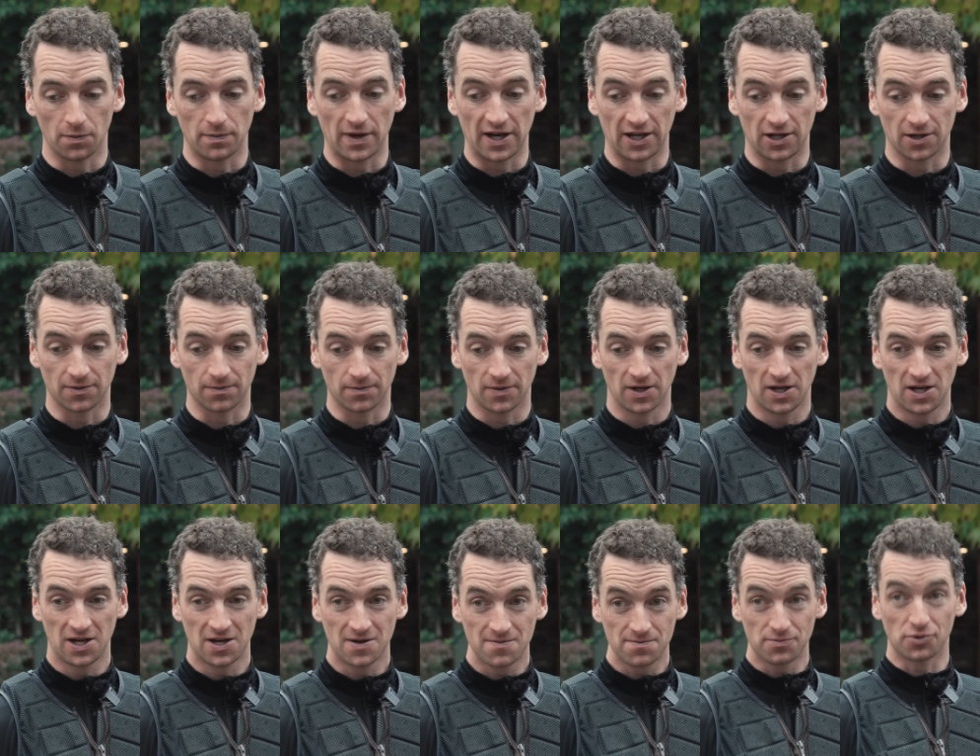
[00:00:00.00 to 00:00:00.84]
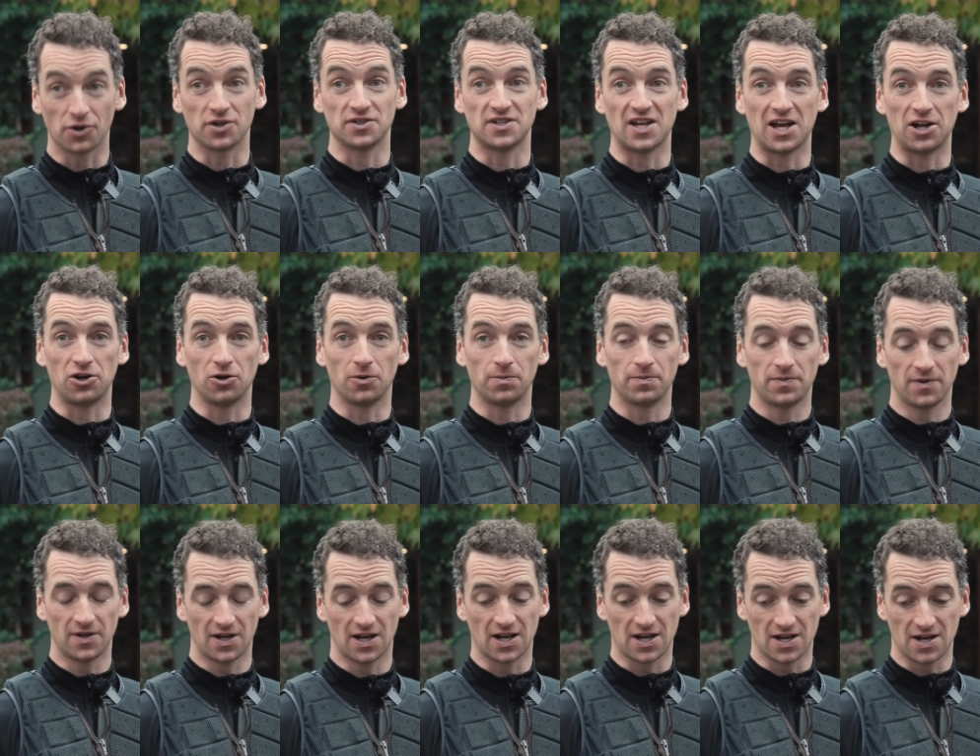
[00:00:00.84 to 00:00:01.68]
make him put his head up
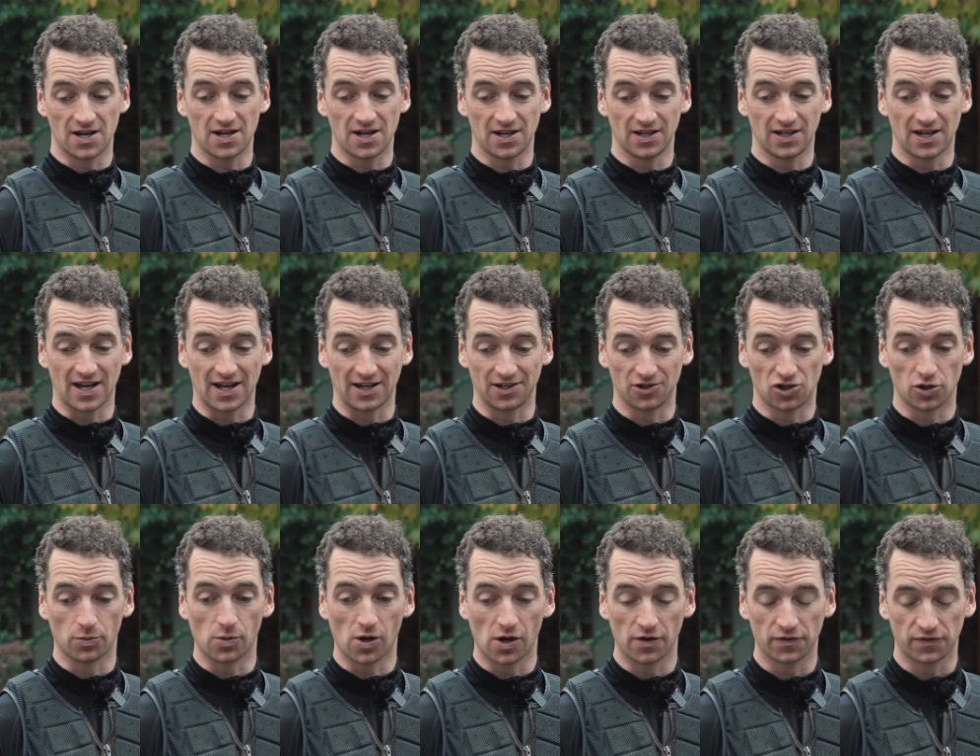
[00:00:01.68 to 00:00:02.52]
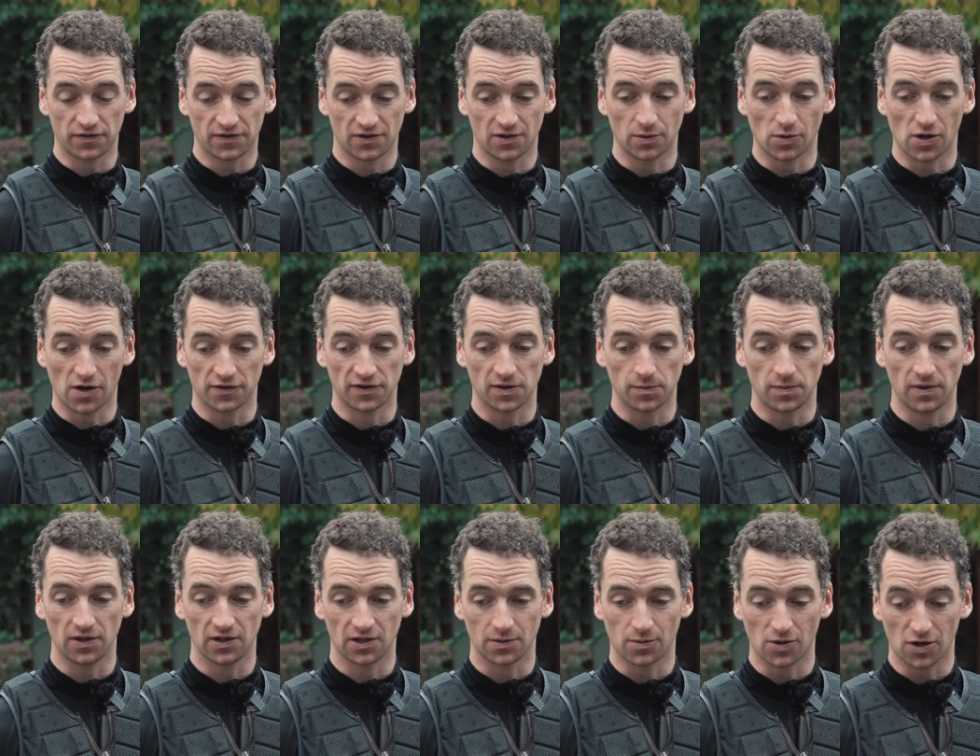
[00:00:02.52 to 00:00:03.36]
and come
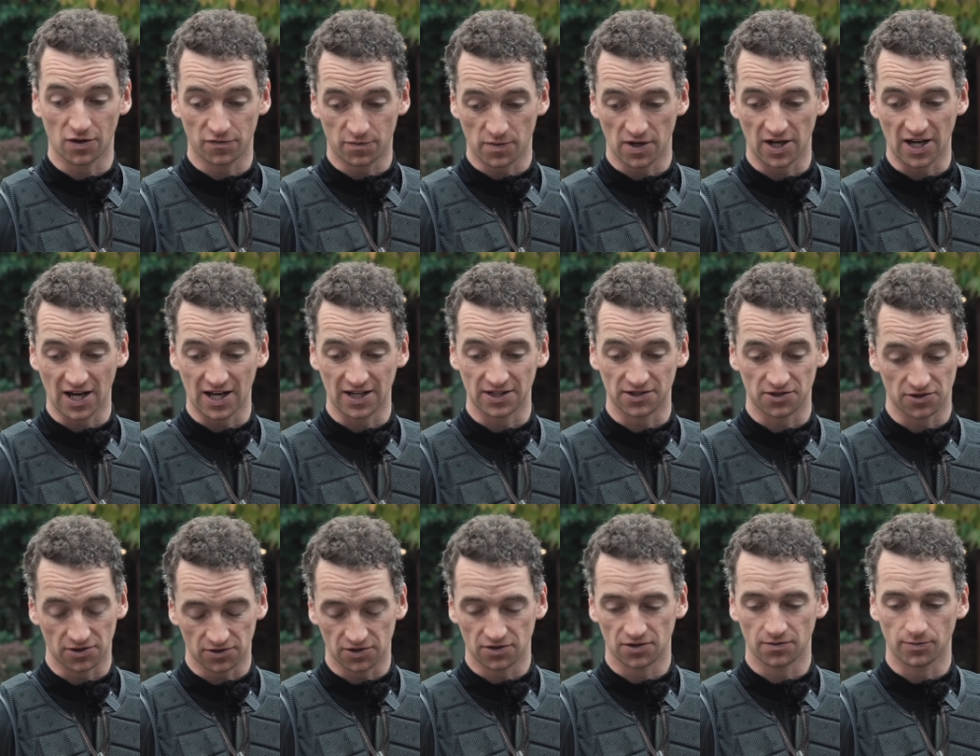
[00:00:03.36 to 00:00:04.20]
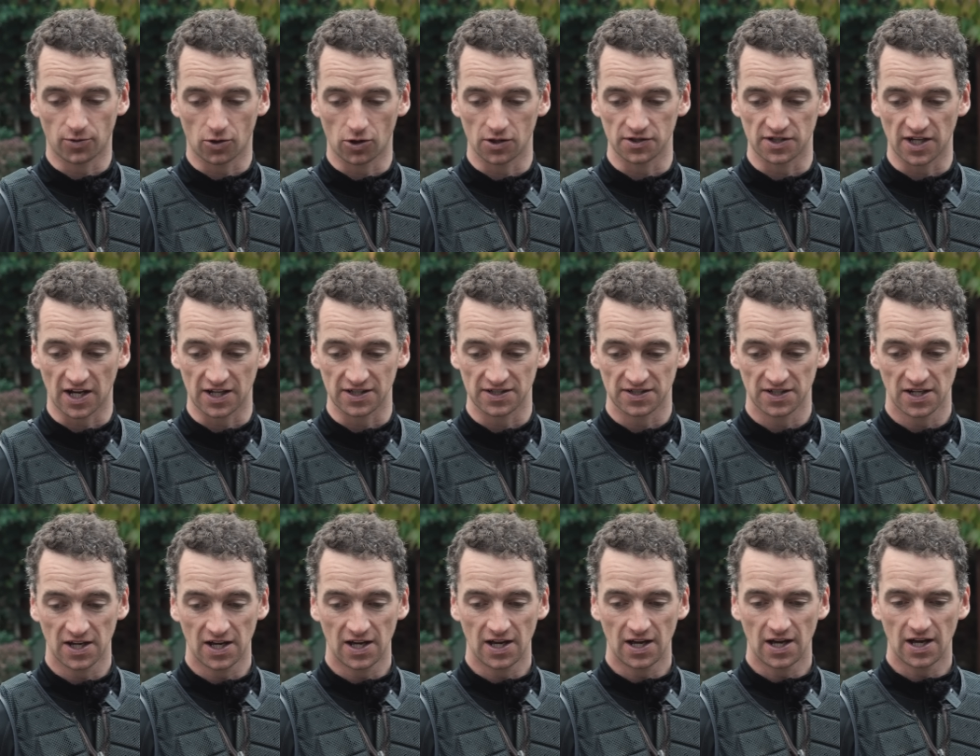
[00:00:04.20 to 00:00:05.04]
off my hands or Paul's hands,
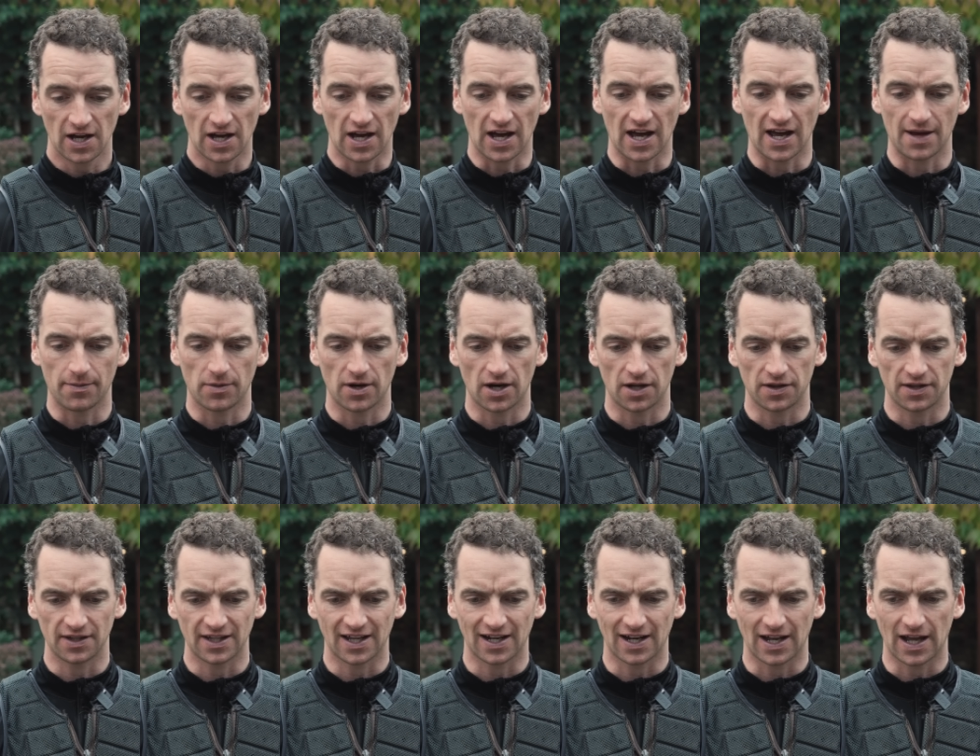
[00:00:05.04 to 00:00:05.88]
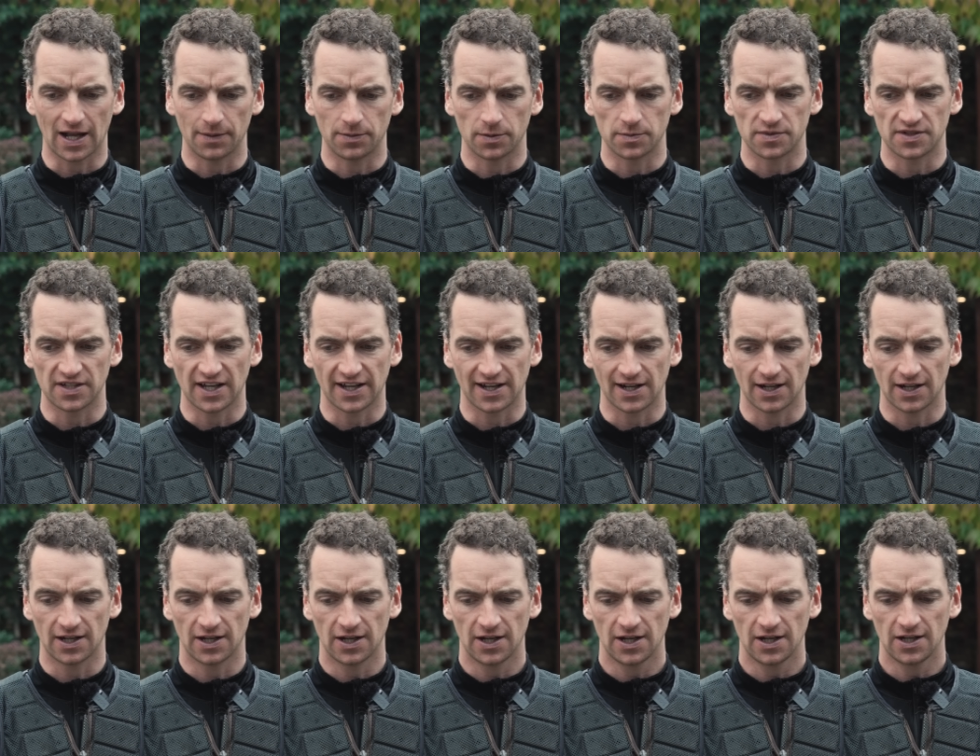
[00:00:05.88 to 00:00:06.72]
and I think that'll help him
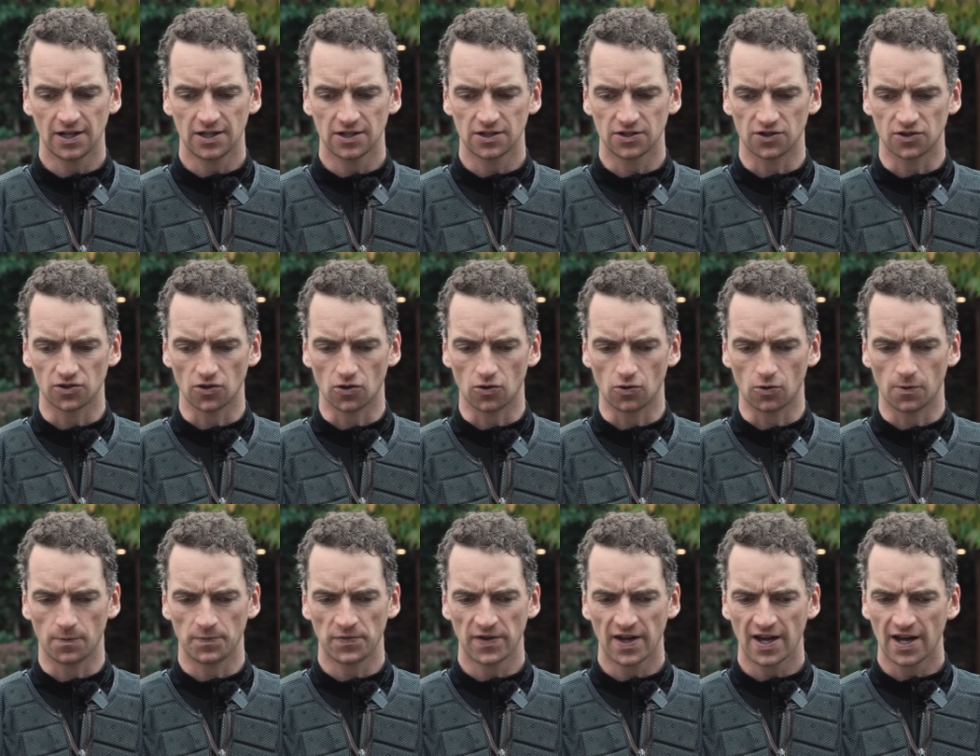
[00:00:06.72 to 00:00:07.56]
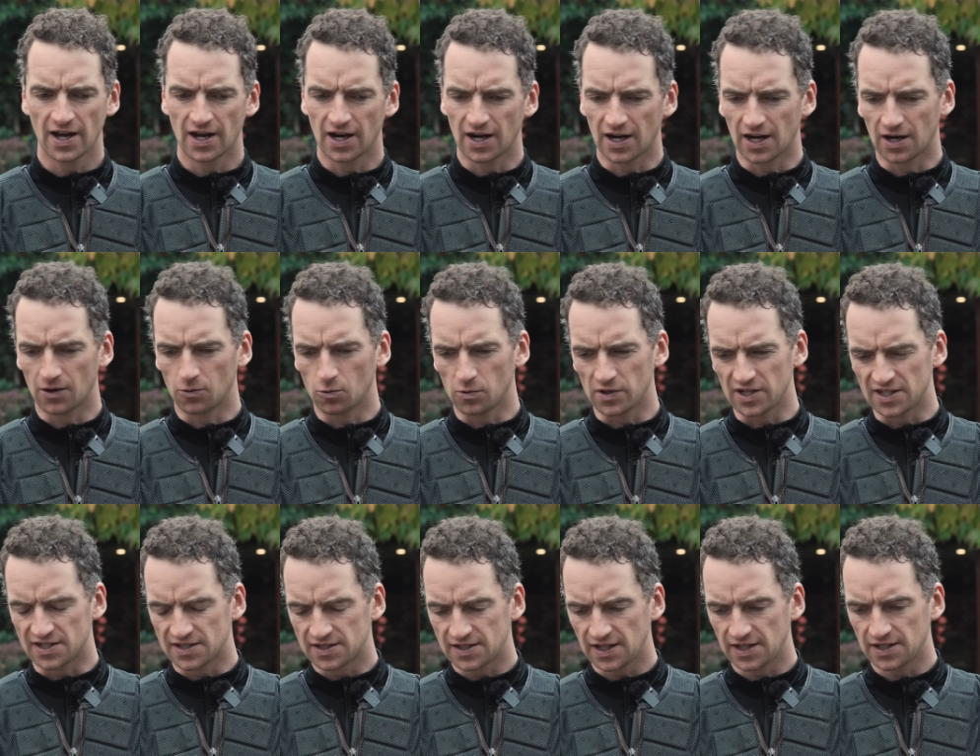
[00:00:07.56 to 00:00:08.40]
settle. So
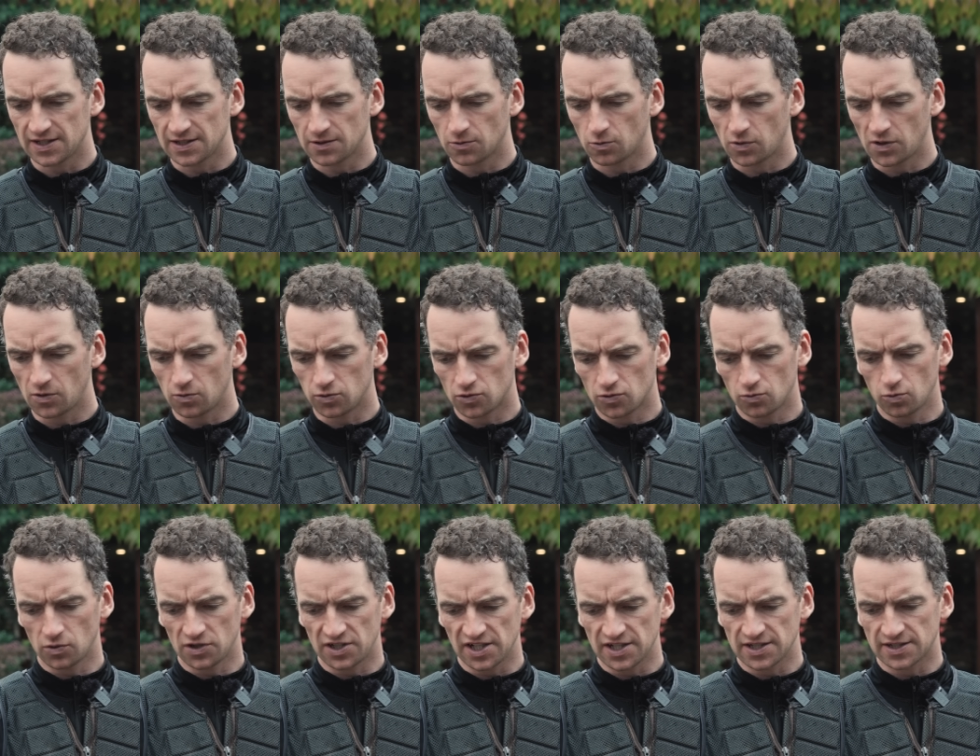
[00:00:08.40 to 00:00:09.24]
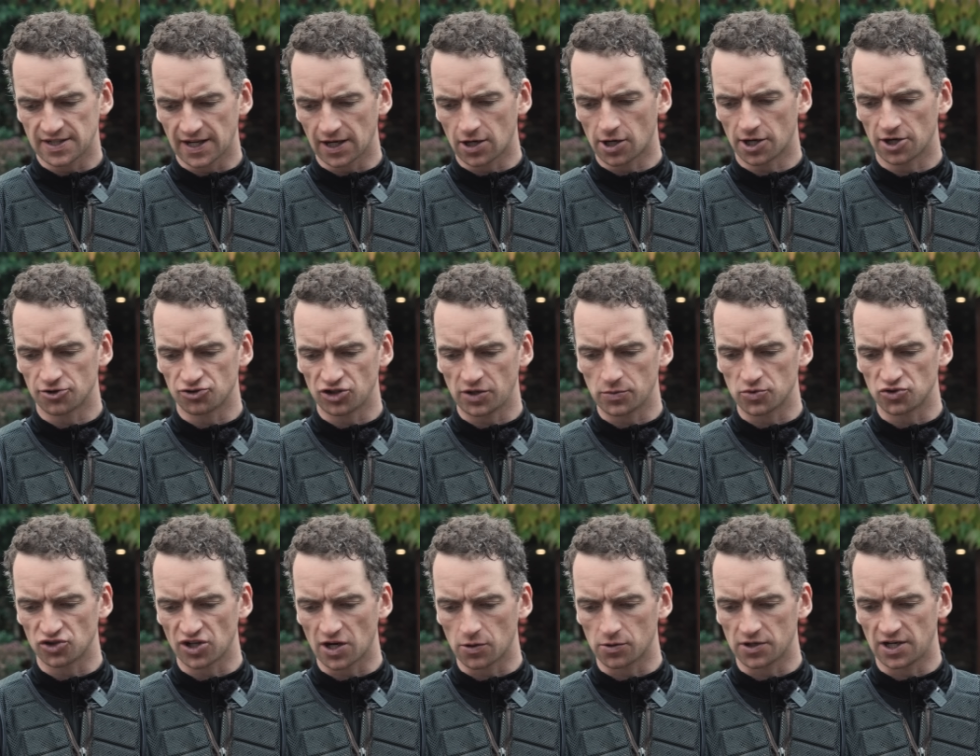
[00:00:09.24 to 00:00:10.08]
we didn't take on a Dream to
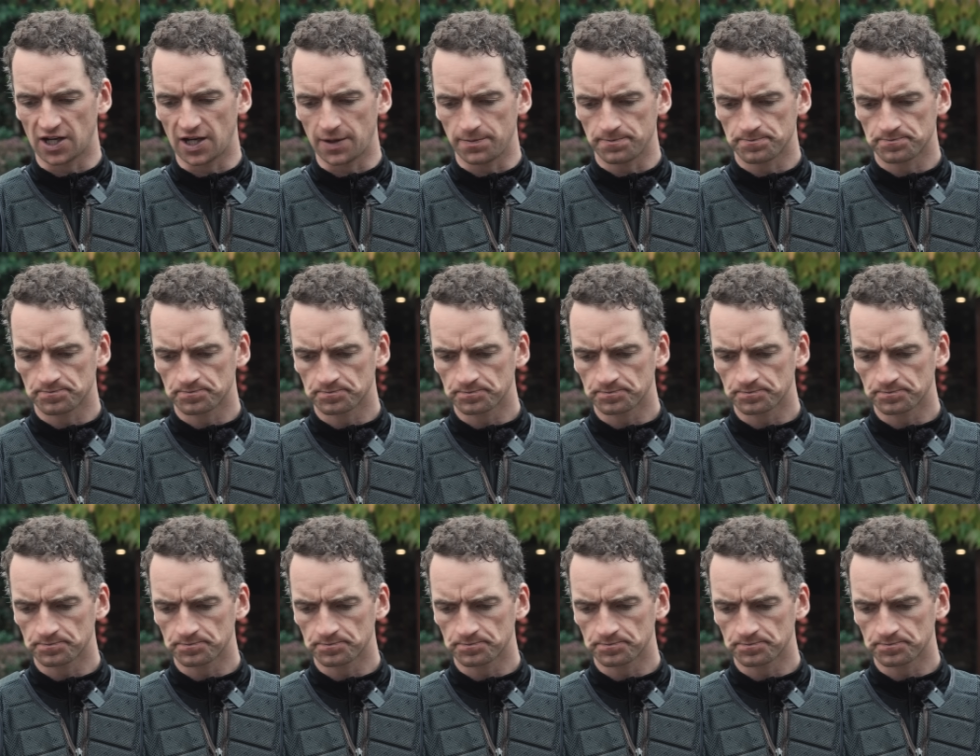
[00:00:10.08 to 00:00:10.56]
Share with him.